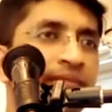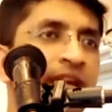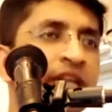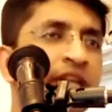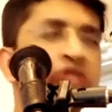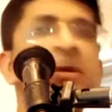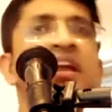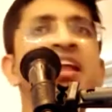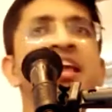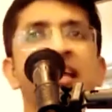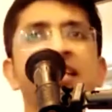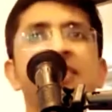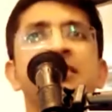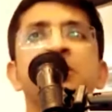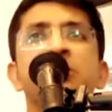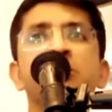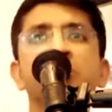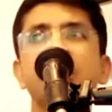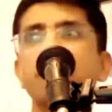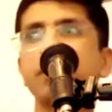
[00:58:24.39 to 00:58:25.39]
It's very
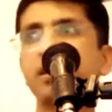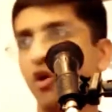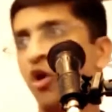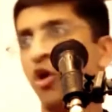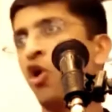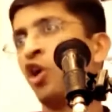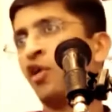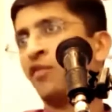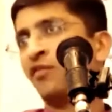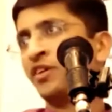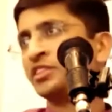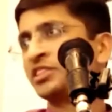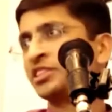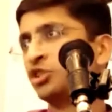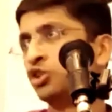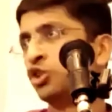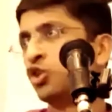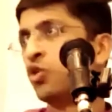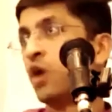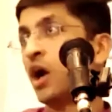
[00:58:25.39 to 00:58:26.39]
easy to say, but all of
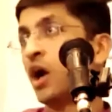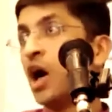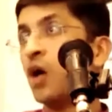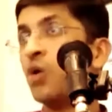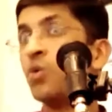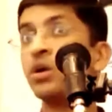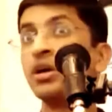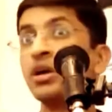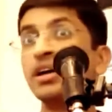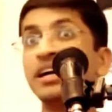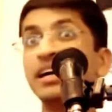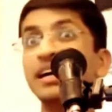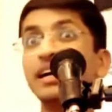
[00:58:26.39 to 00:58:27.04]
us know how